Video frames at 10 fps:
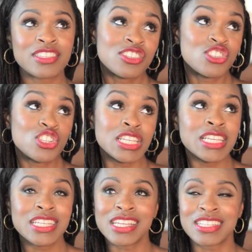to
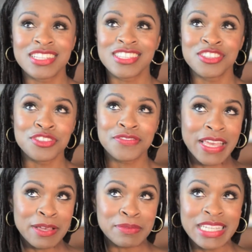cheat and just use
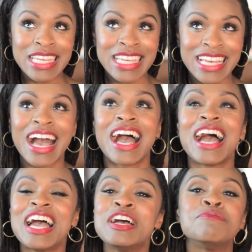family,
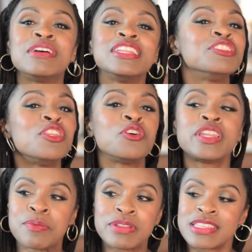but no
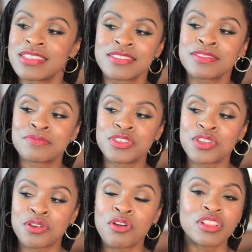nepotism,
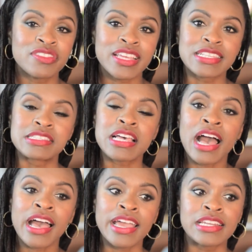all of that
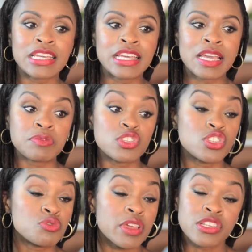aside.
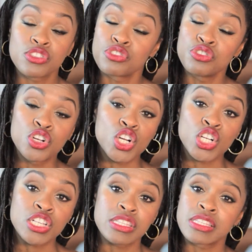She raised 2
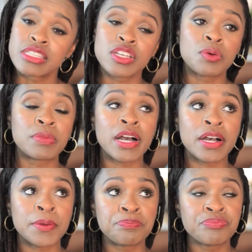girls, a single
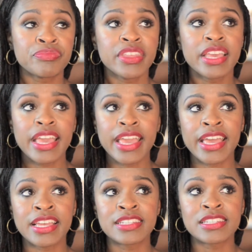mom,
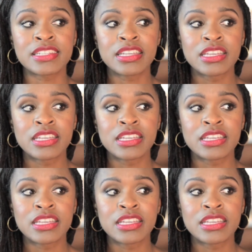and